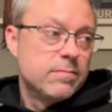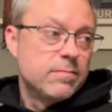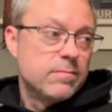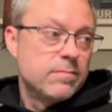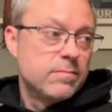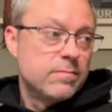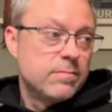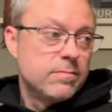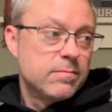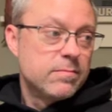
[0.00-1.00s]

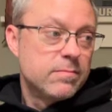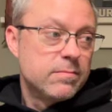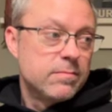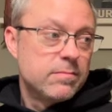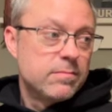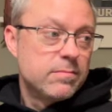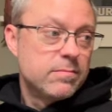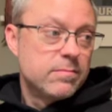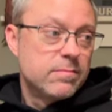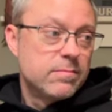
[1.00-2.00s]

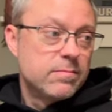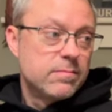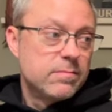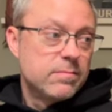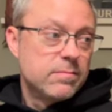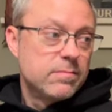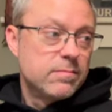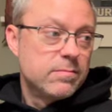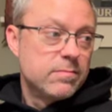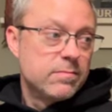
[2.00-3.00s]

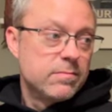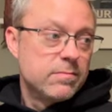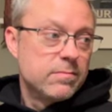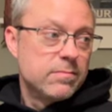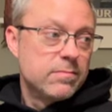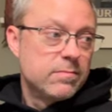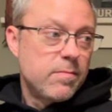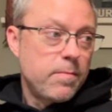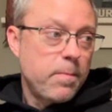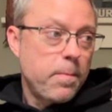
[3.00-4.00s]

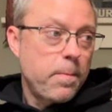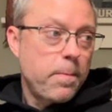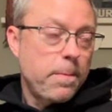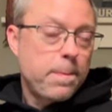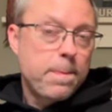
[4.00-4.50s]
No words are spoken by the person on screen.